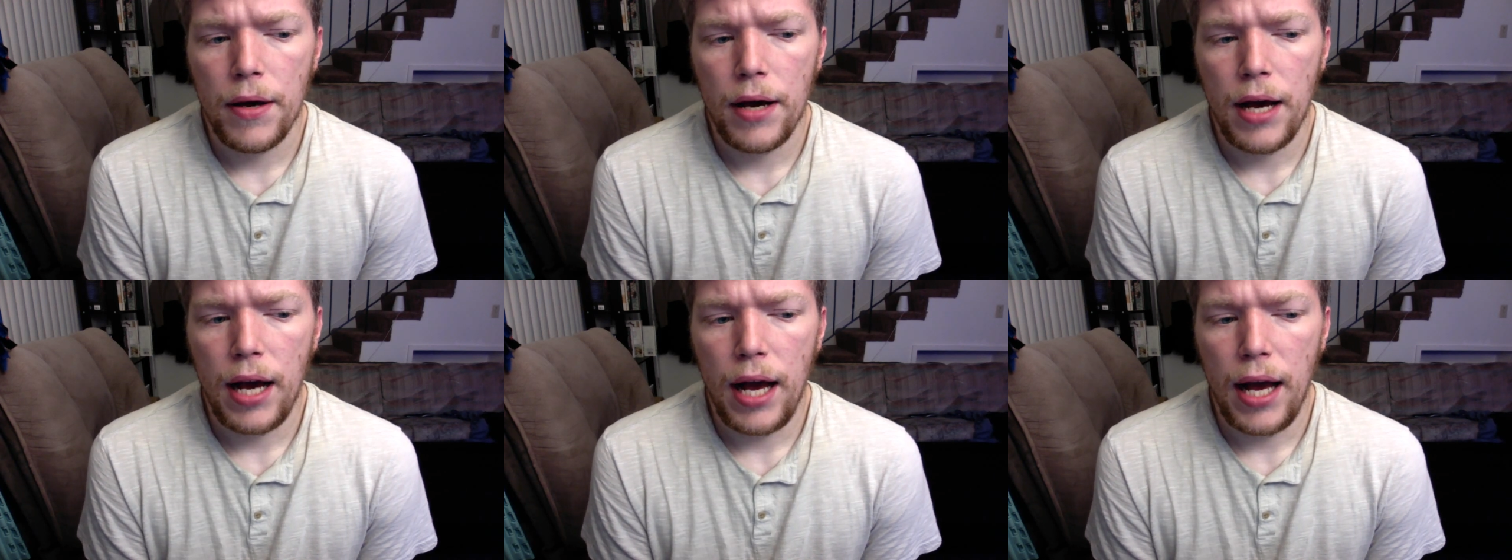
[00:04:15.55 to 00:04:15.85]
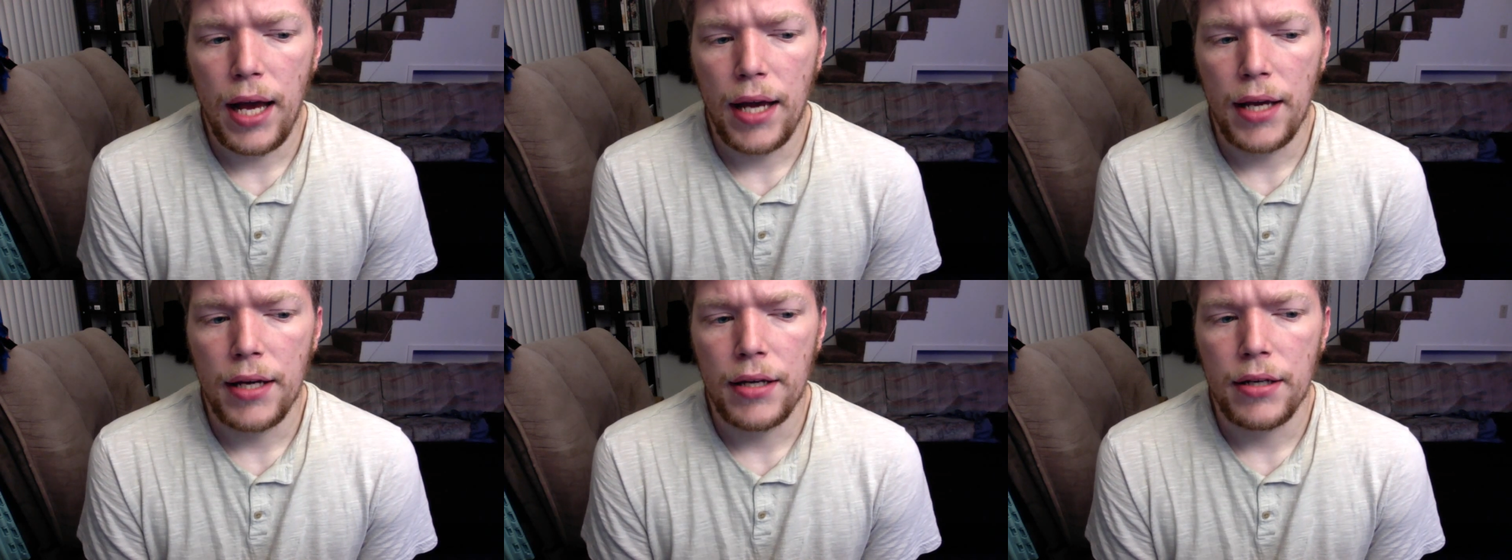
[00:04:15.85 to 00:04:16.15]

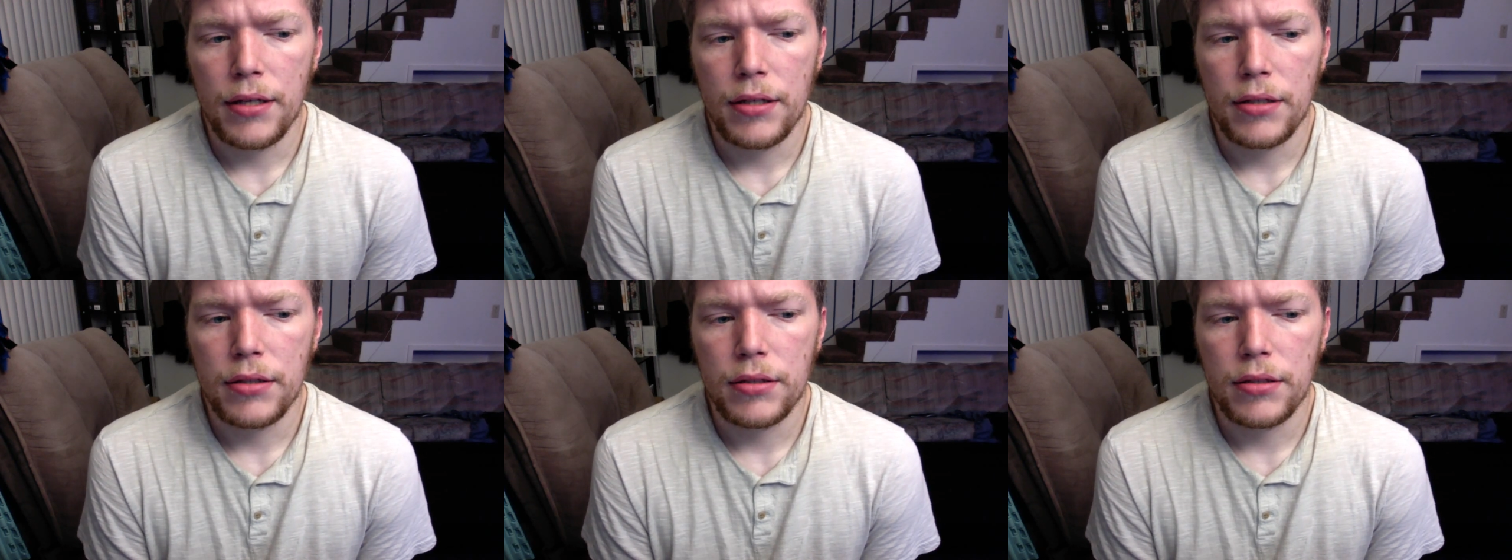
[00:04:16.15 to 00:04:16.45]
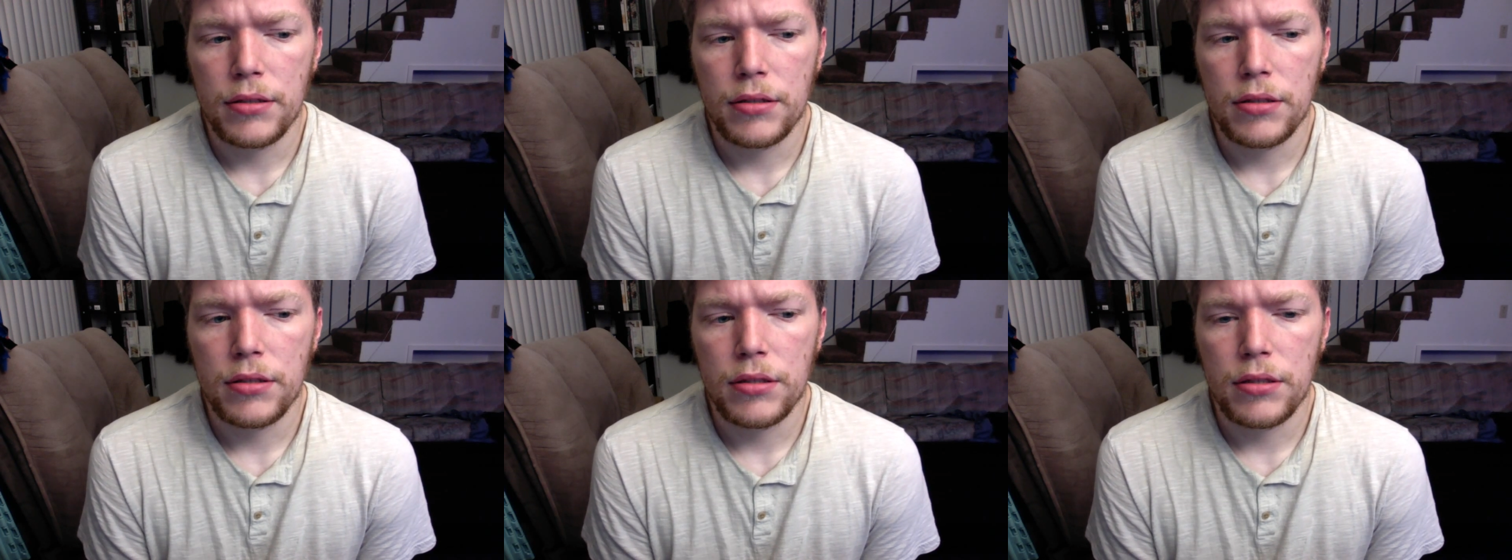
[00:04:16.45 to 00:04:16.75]
I
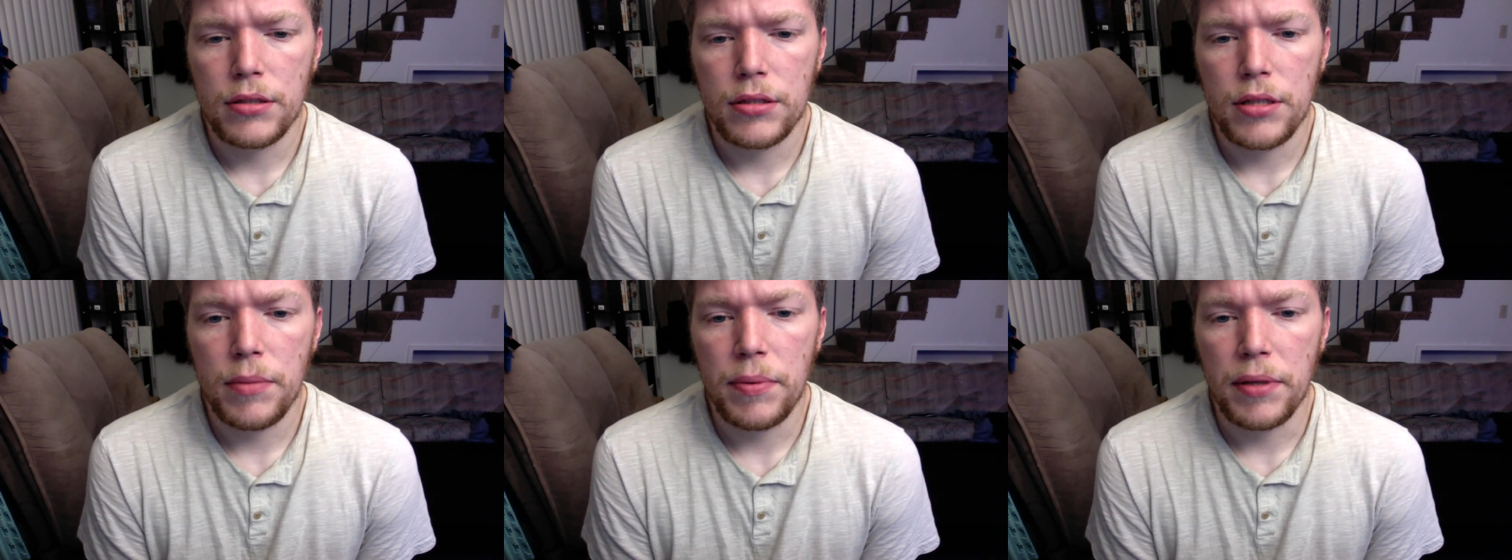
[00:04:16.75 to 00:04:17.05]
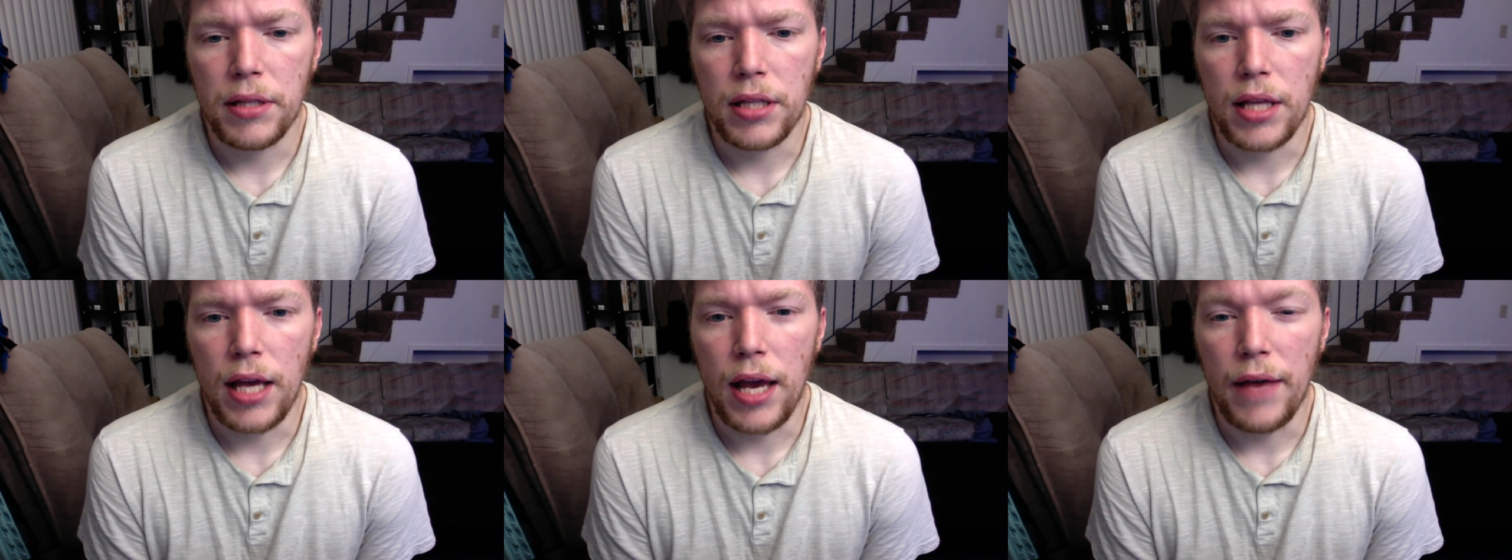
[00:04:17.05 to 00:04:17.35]

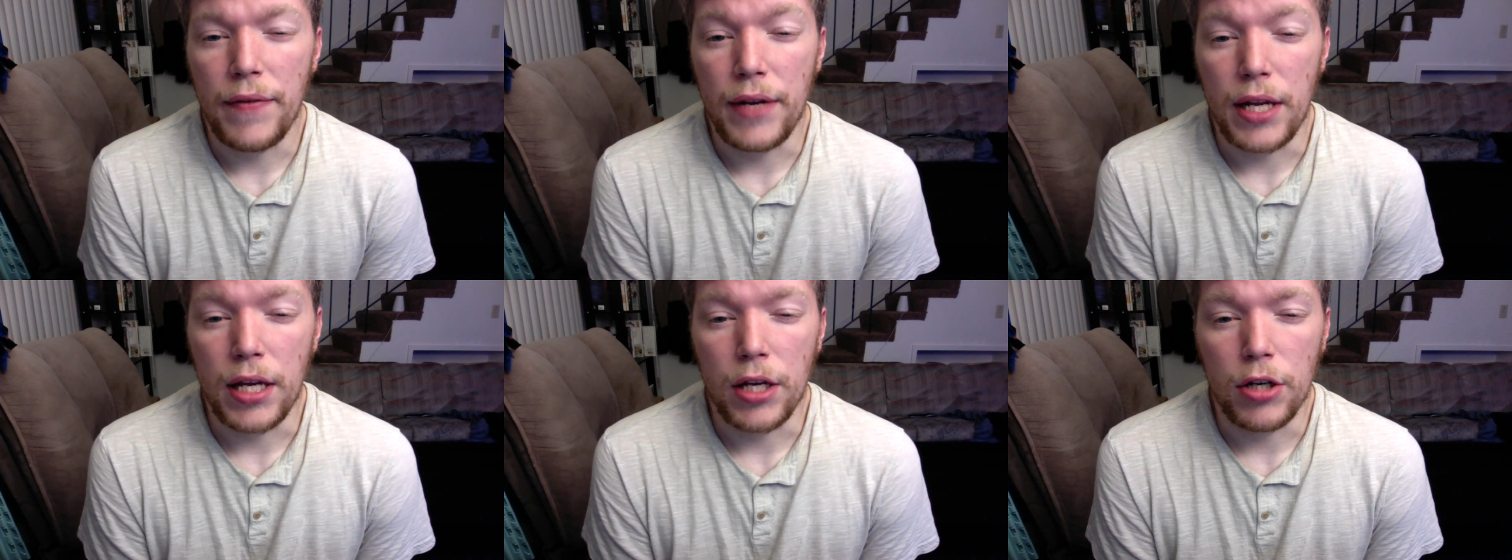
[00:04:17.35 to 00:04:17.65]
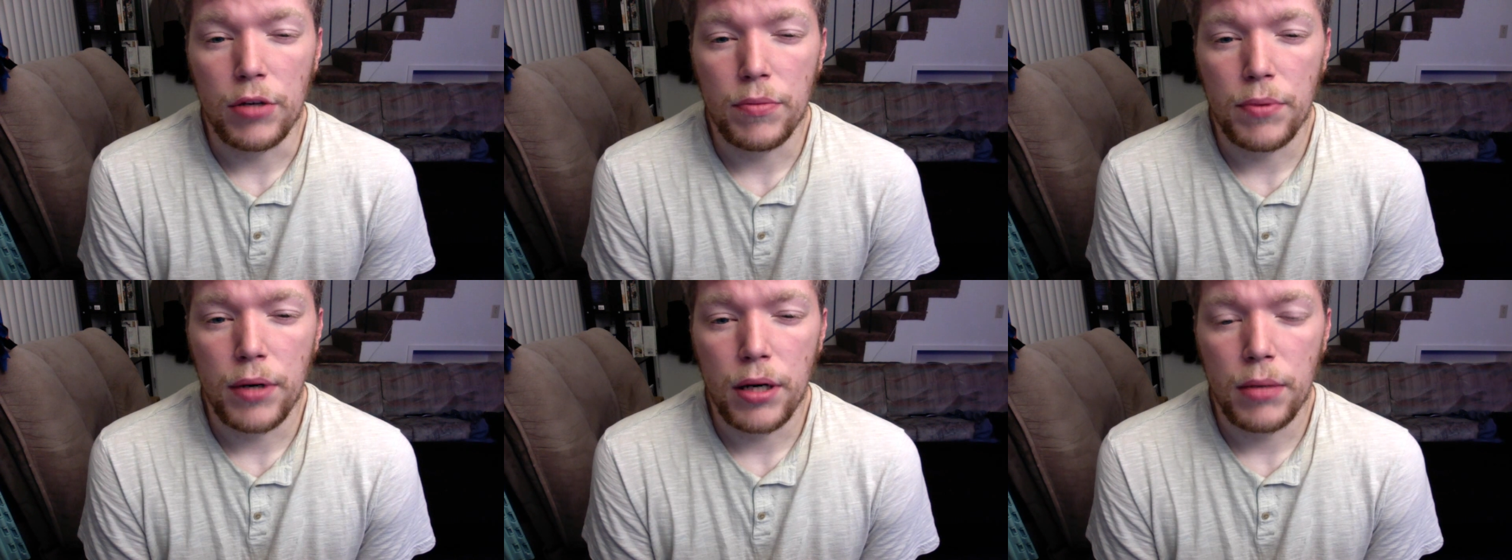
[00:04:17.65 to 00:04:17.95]
typically have an anger
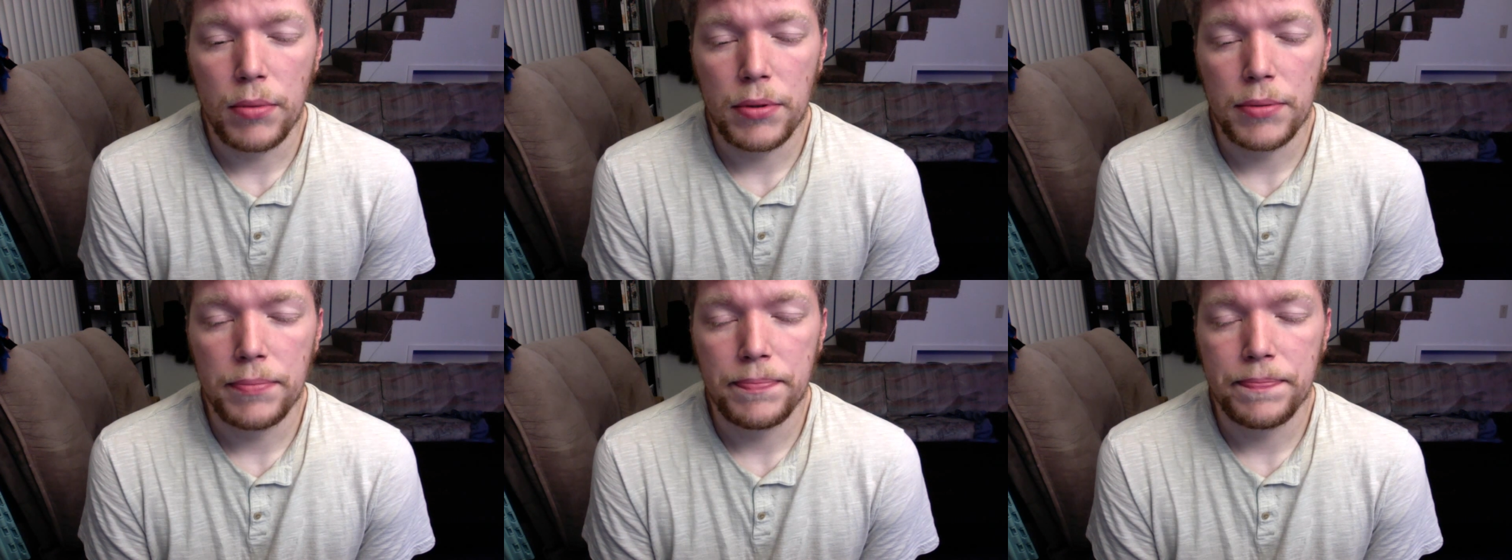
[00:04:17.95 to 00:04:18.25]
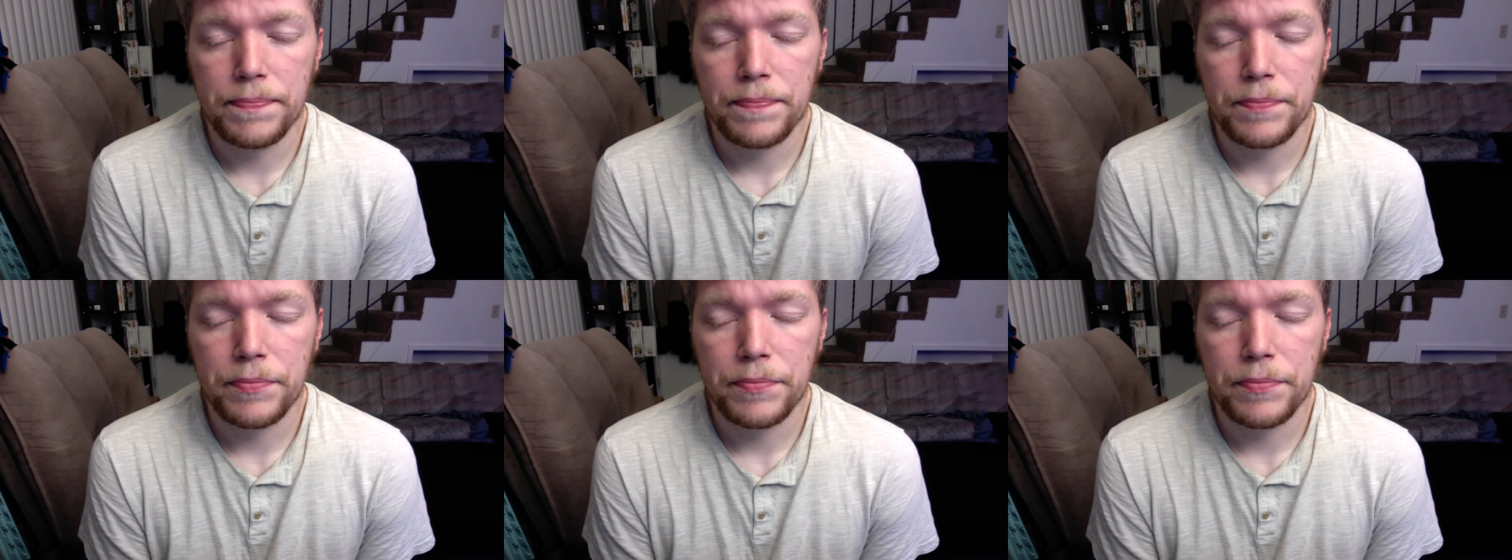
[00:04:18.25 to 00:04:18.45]
problem,